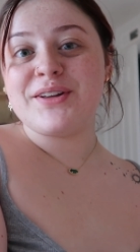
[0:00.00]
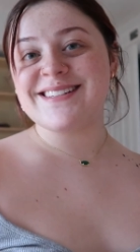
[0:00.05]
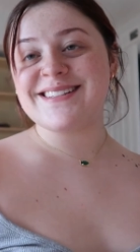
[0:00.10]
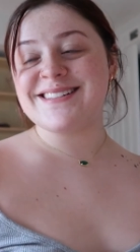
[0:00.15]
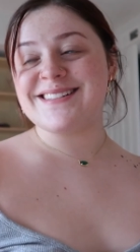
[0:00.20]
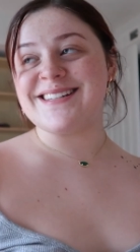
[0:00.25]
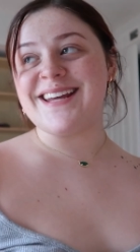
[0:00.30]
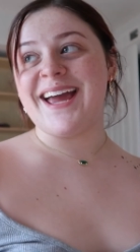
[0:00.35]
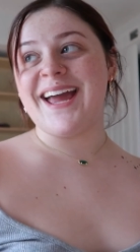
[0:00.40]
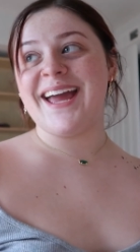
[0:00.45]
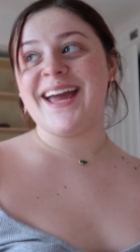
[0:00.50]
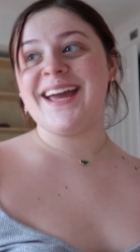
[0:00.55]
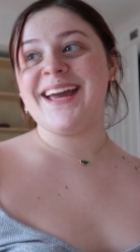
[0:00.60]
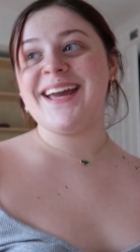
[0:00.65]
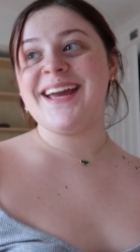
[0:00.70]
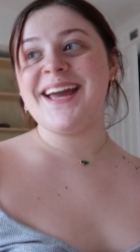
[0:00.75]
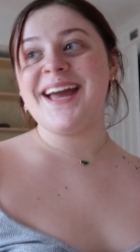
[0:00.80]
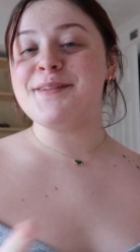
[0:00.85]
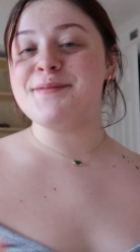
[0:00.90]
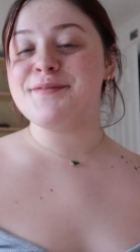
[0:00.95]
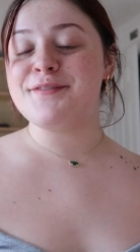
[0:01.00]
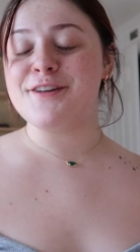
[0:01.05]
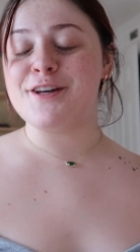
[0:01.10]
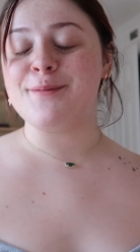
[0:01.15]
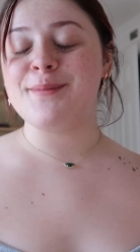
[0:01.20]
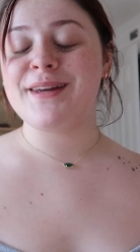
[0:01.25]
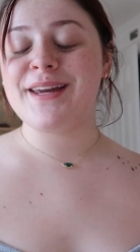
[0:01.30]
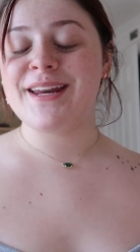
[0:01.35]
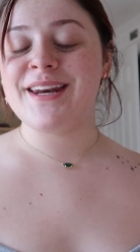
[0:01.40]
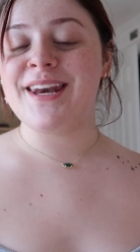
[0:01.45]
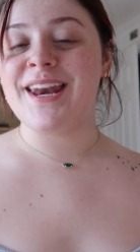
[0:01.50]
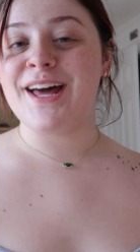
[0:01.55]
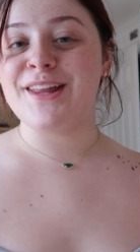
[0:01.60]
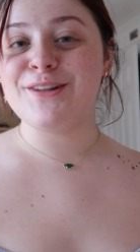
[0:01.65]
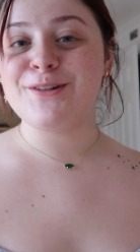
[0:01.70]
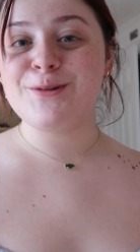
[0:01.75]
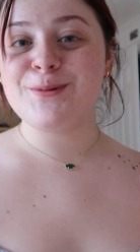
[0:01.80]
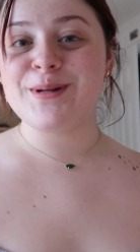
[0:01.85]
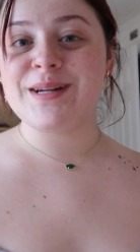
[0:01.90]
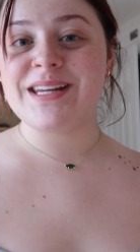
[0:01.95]
Today, I'm filming
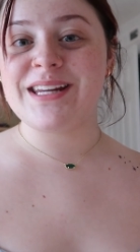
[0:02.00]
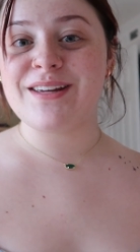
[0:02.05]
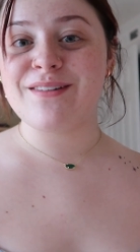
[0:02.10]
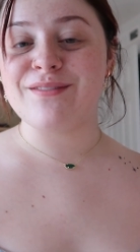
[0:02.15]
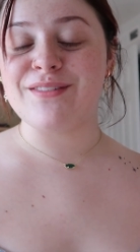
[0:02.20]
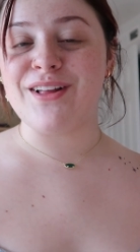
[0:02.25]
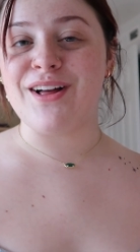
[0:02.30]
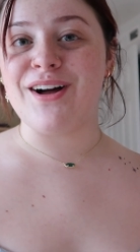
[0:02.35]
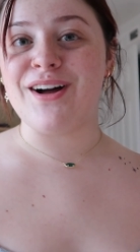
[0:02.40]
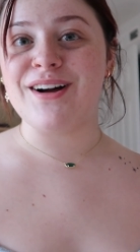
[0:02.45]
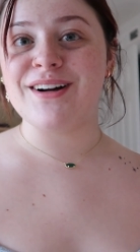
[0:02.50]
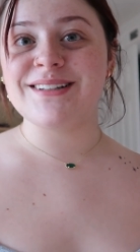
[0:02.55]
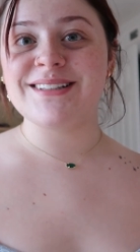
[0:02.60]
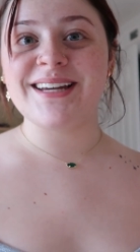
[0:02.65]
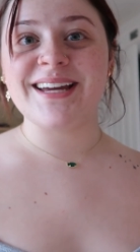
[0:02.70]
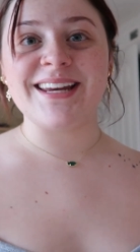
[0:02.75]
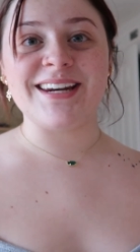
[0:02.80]
another reading vlog,